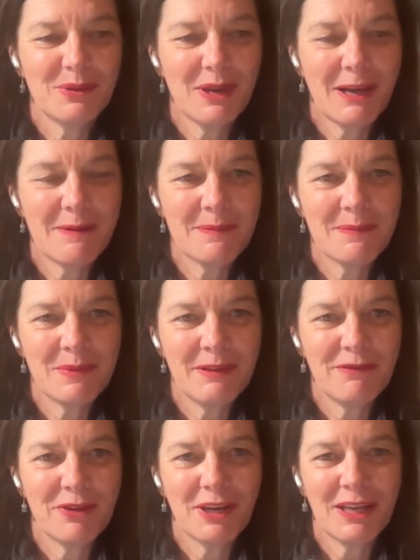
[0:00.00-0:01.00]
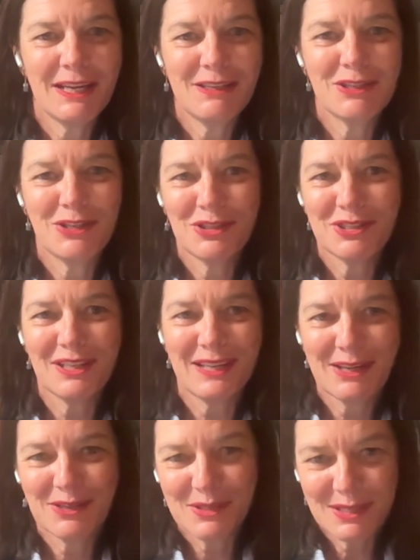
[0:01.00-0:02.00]
been very keen to use the
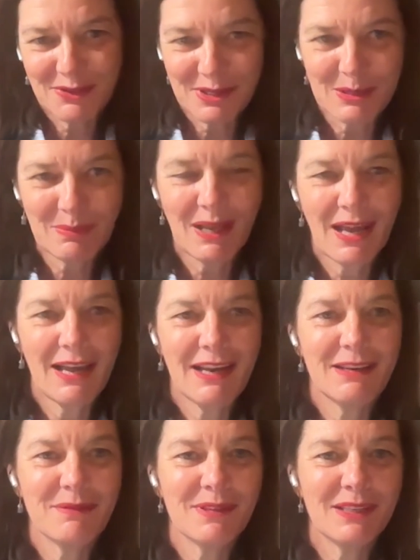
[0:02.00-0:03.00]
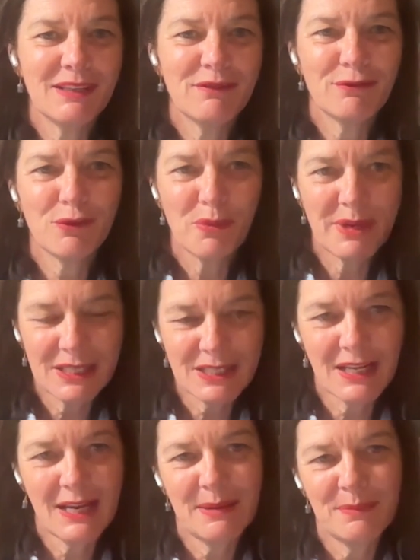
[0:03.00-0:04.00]
Lego serious play in informing
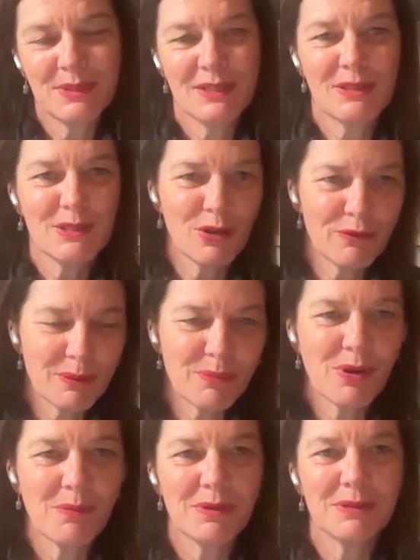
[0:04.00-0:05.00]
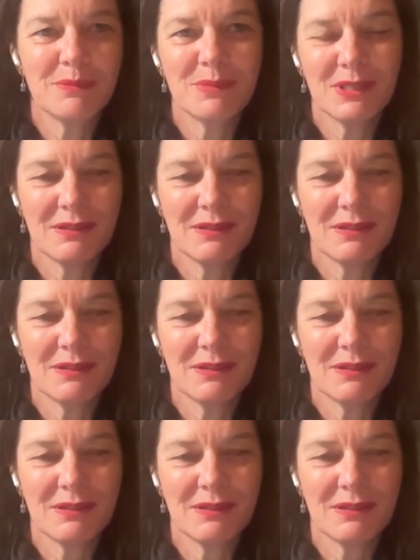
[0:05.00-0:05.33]
teams and solving problems